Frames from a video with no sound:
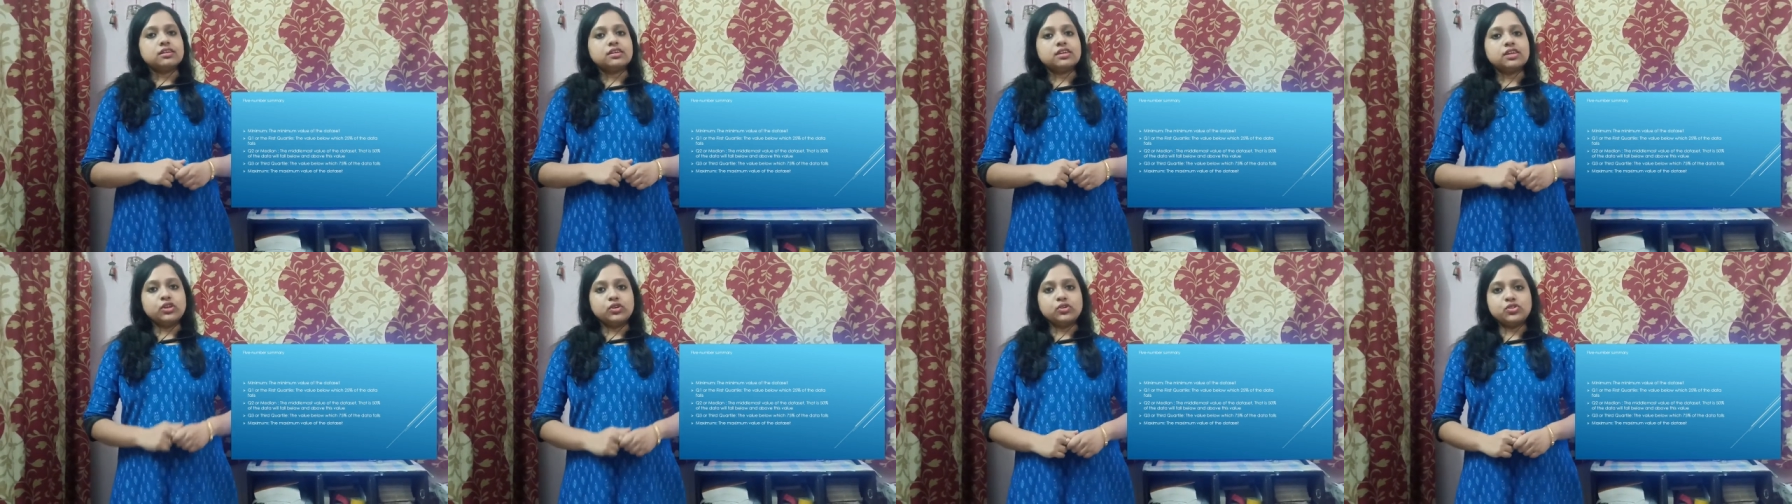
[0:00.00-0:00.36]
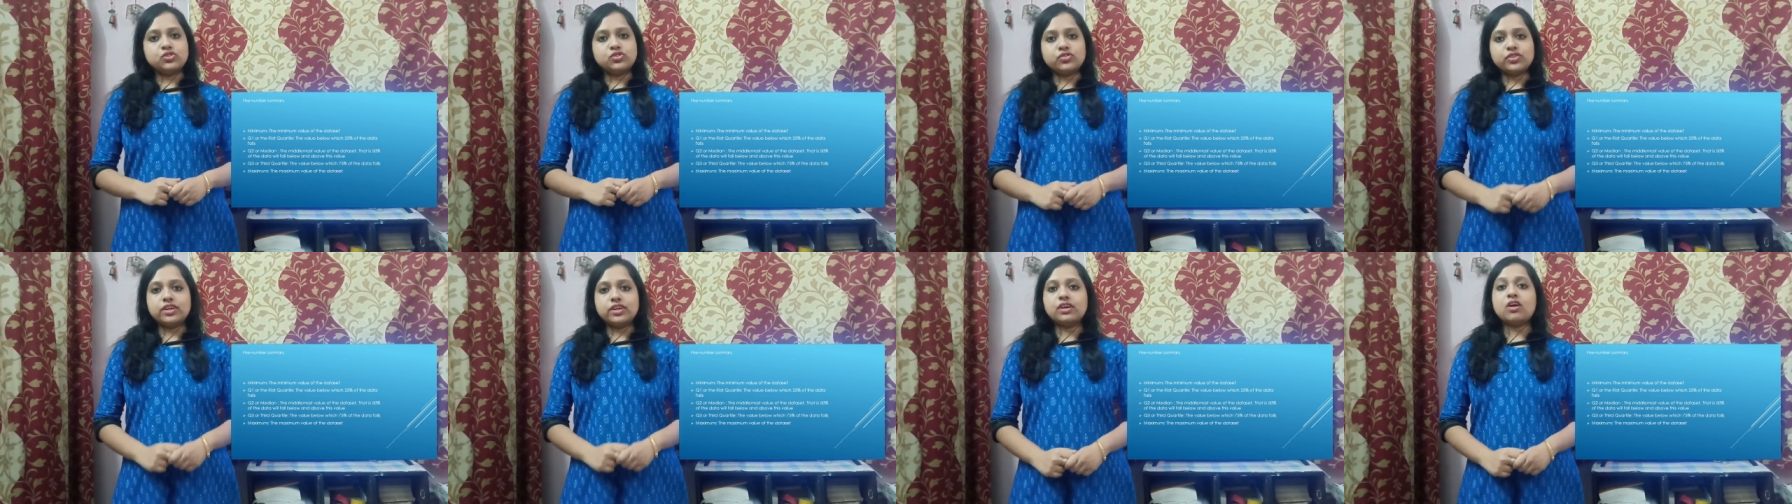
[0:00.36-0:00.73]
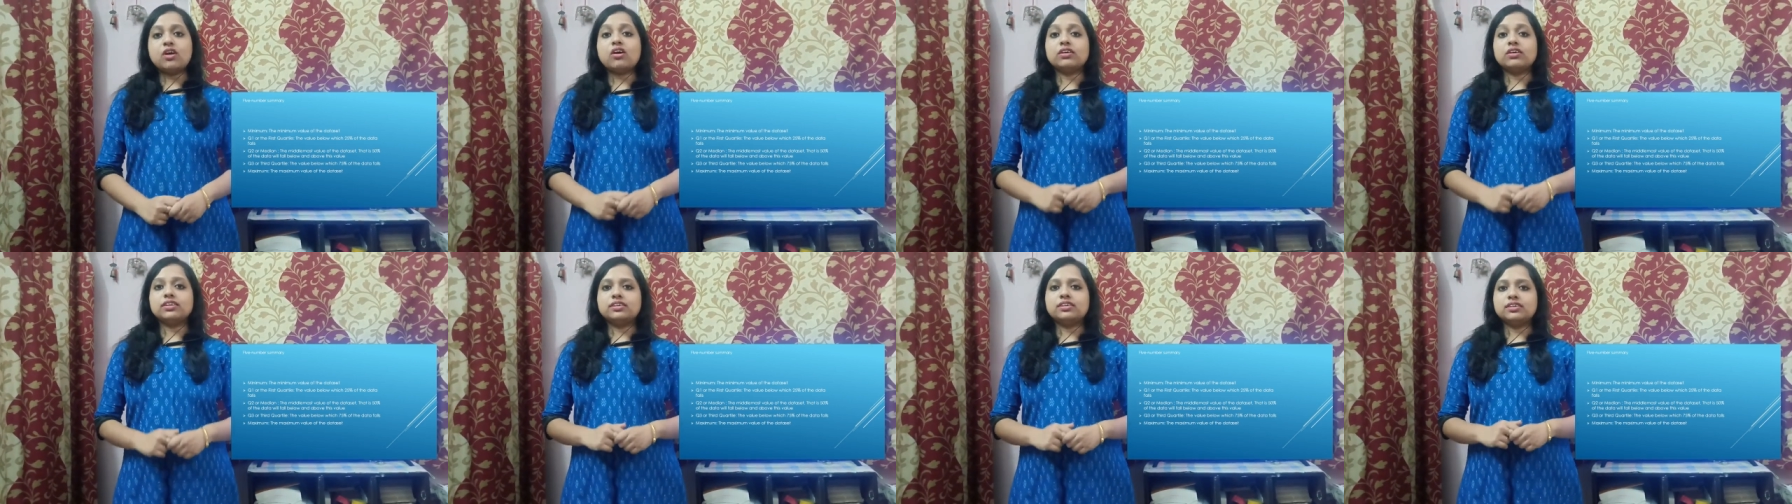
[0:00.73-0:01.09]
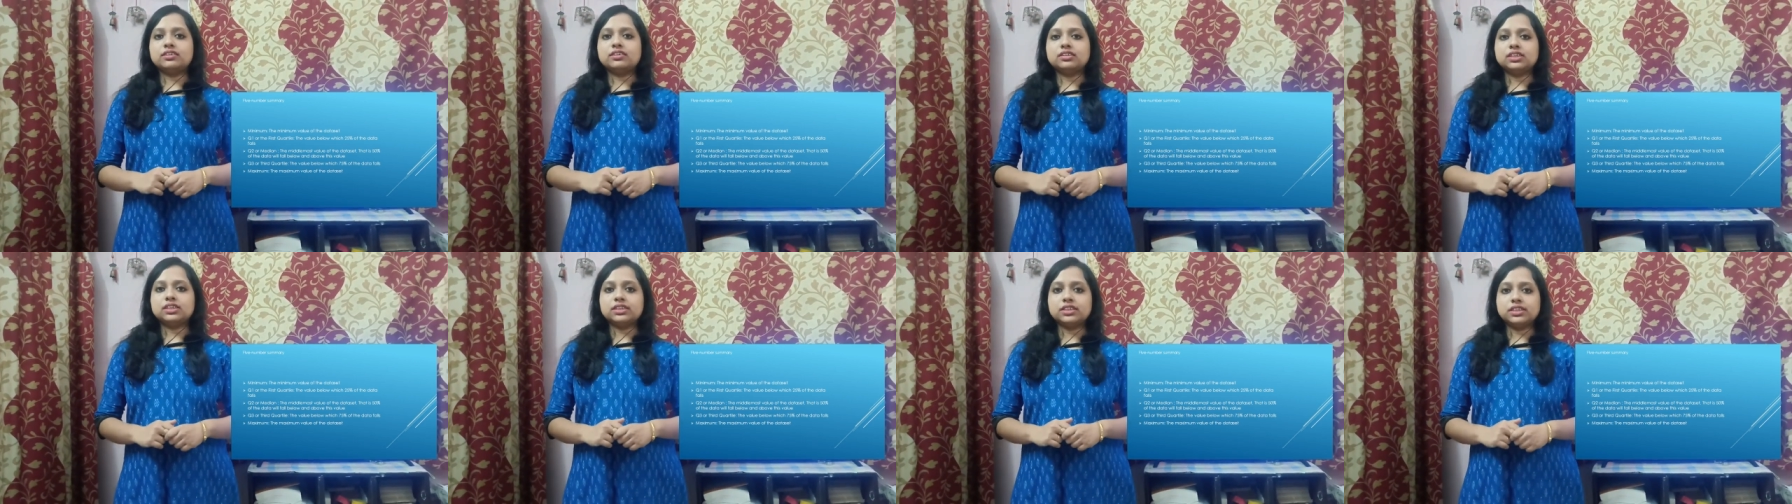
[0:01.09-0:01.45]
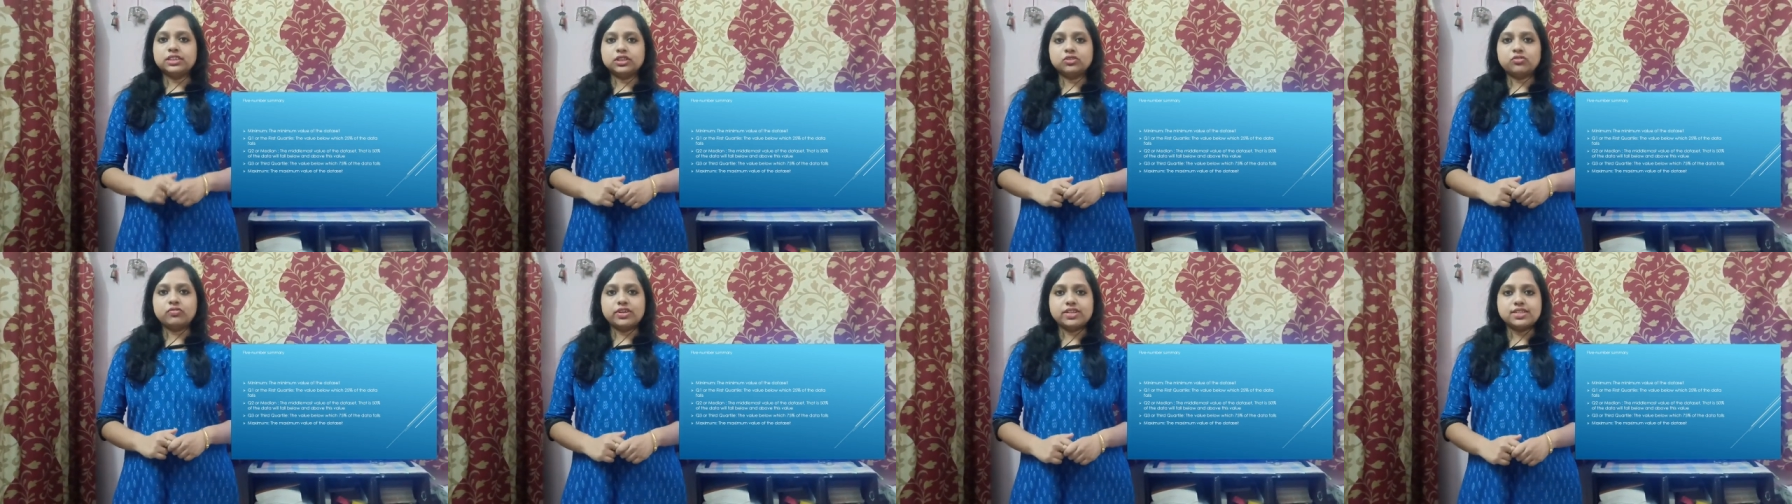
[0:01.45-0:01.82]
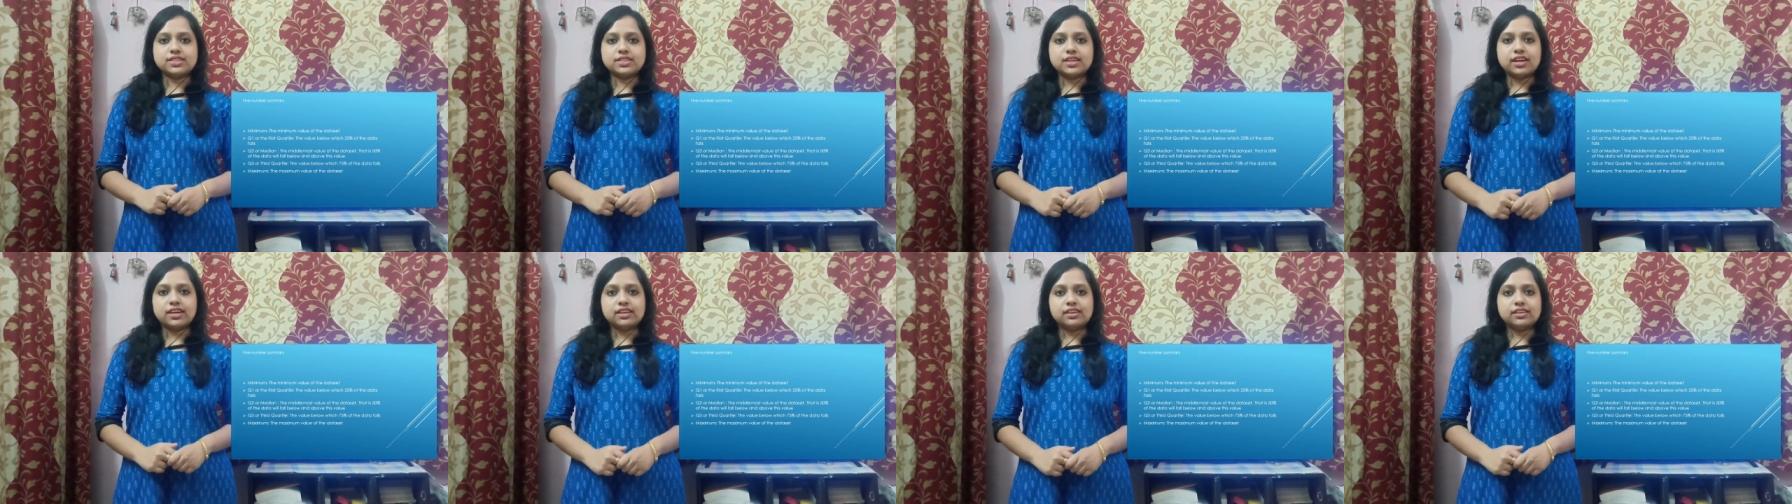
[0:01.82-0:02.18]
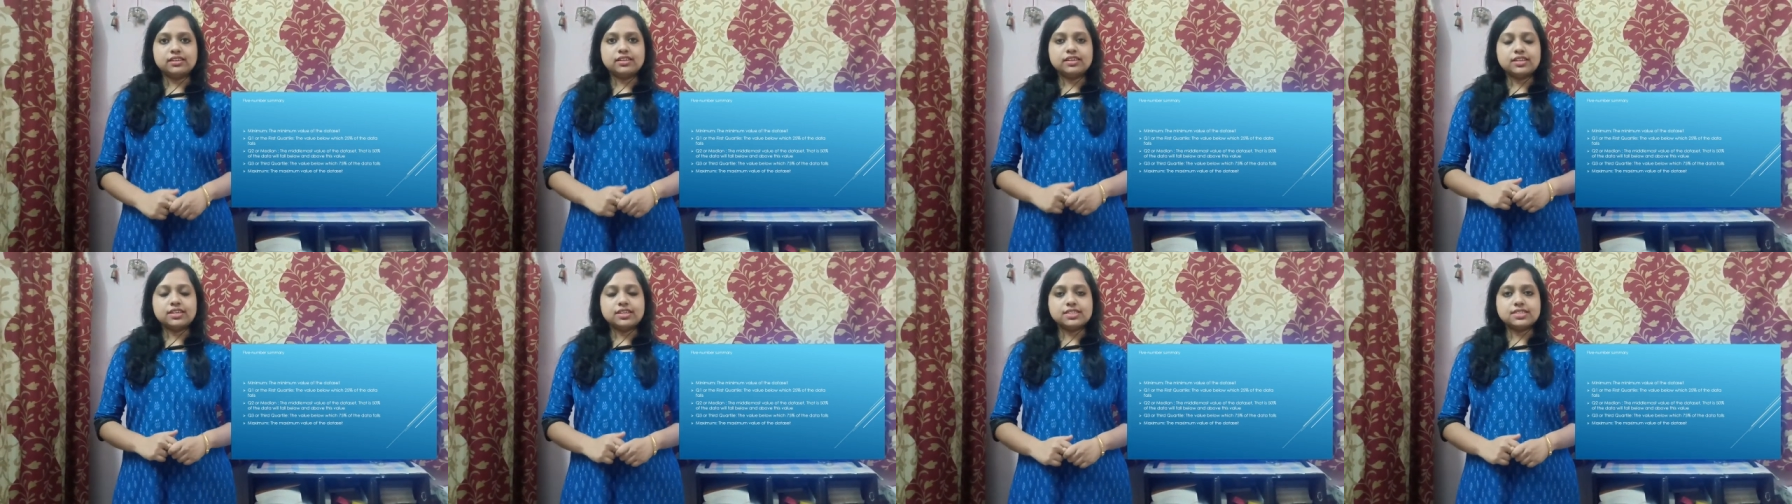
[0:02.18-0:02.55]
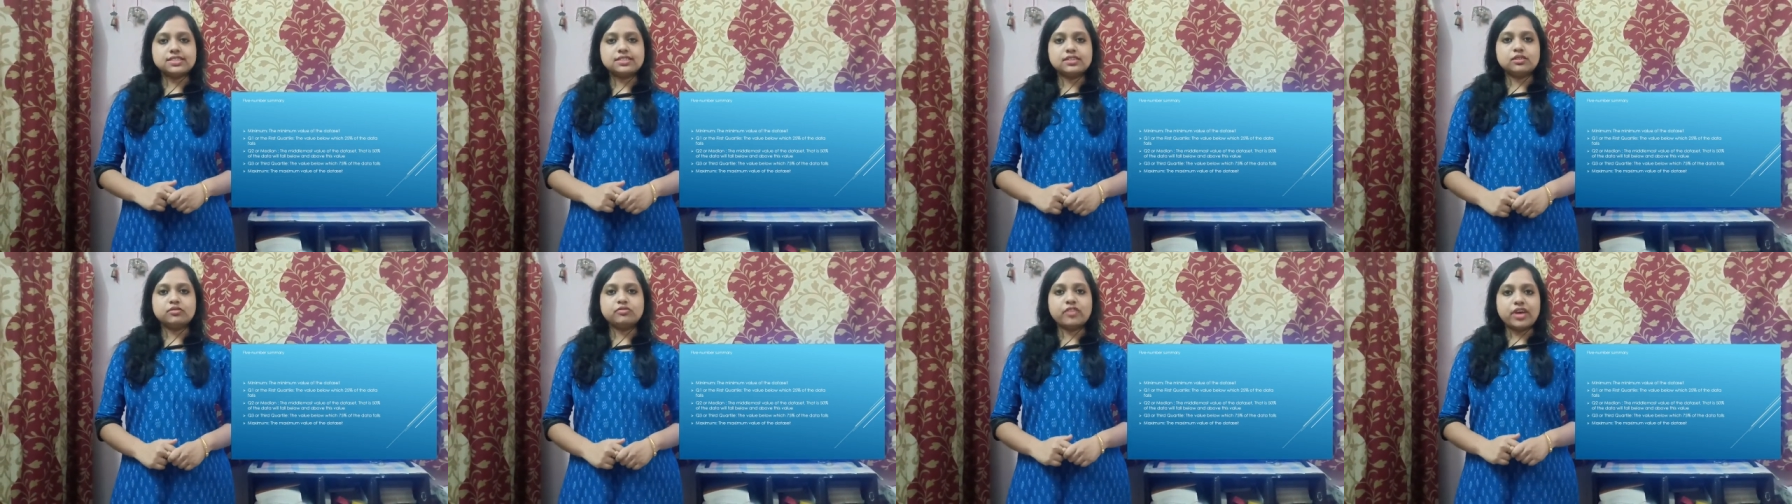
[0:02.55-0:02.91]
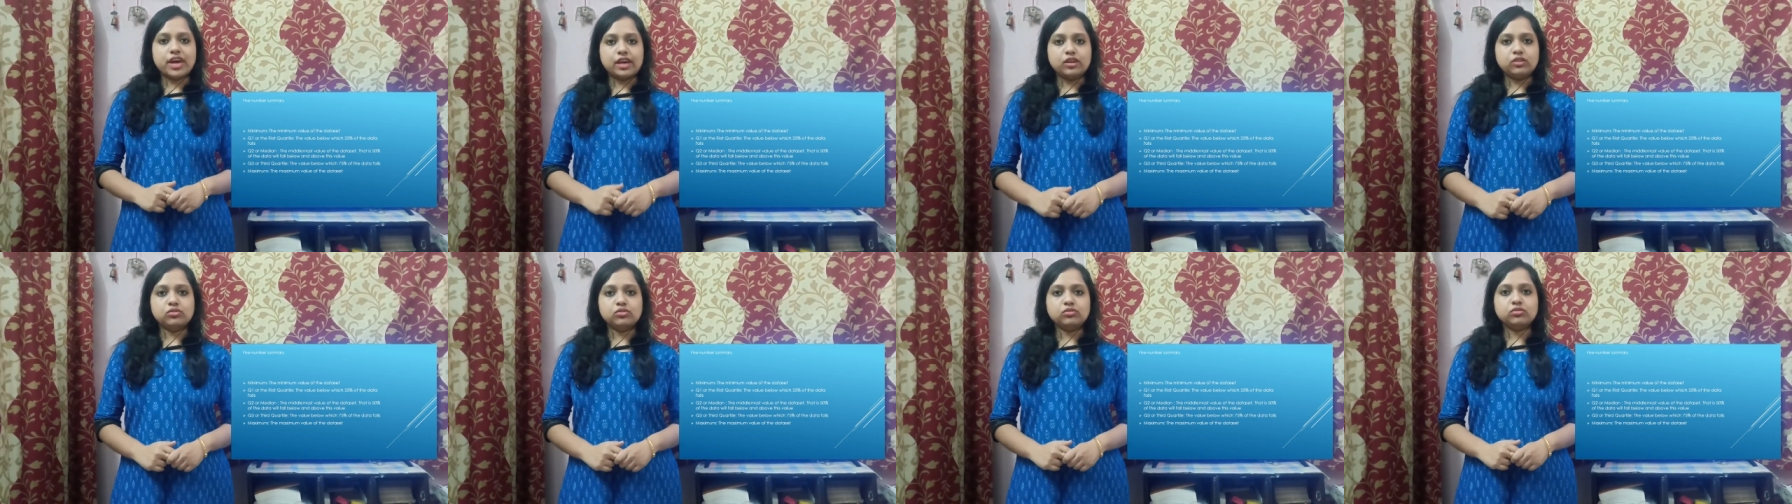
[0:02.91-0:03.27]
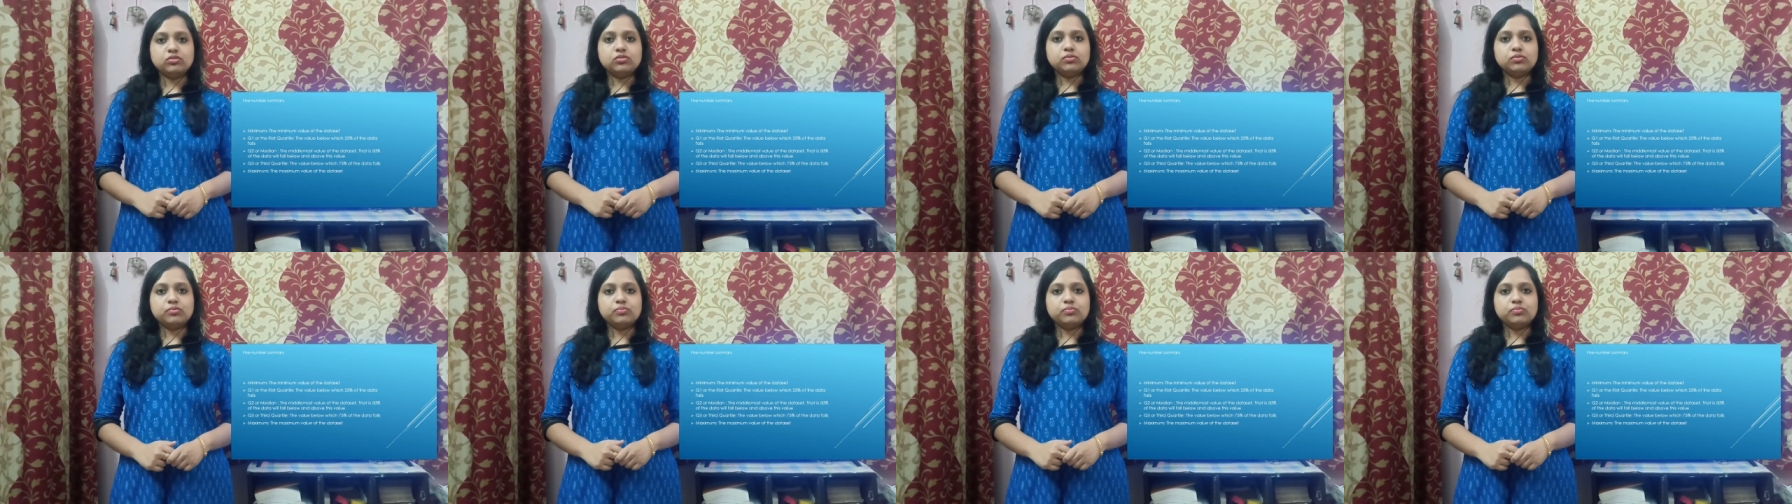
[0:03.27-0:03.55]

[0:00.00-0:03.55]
Q3 or the third quartile is the value